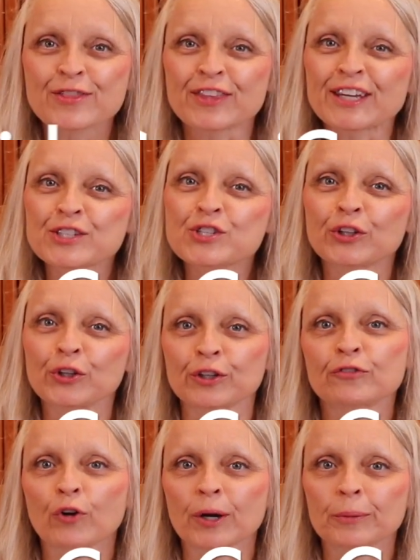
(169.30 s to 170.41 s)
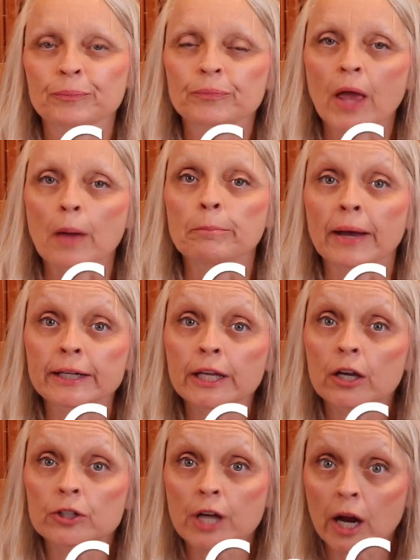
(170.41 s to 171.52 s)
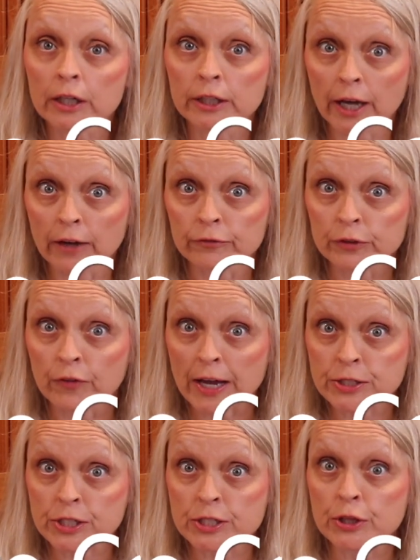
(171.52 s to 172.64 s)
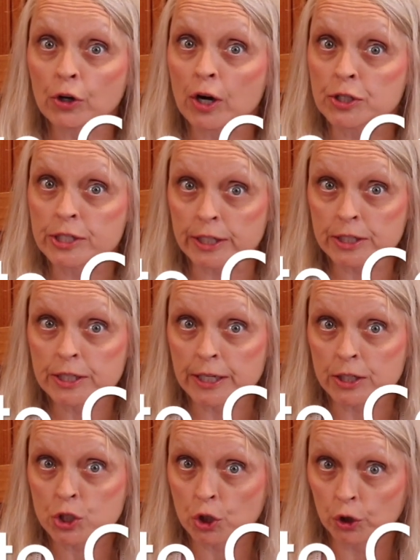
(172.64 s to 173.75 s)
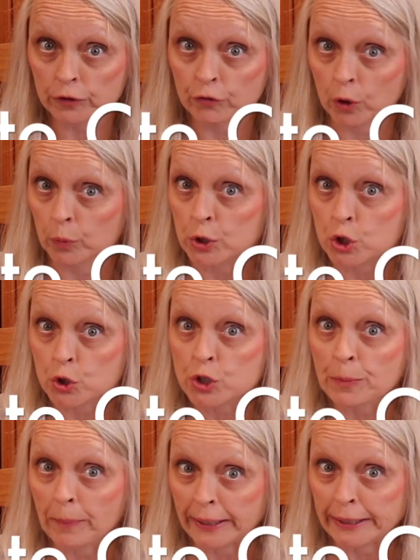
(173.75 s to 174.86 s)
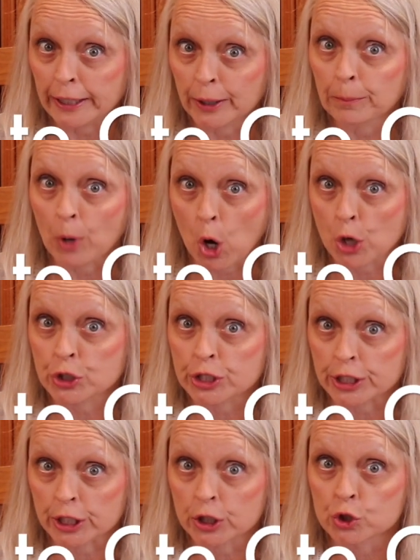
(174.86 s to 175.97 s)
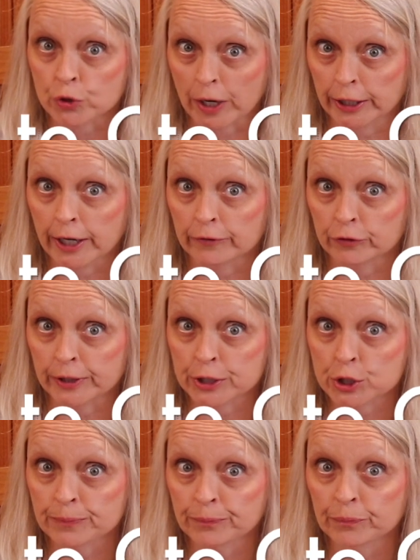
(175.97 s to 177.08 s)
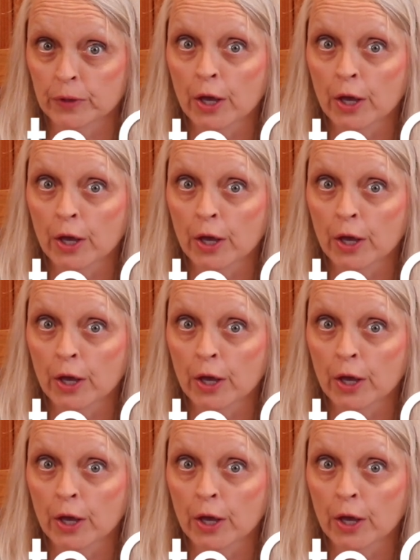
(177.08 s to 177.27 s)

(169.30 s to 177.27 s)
Things to look for. Medicare dot gov advises that there are six things to look for when choosing Medicare Part D drug coverage.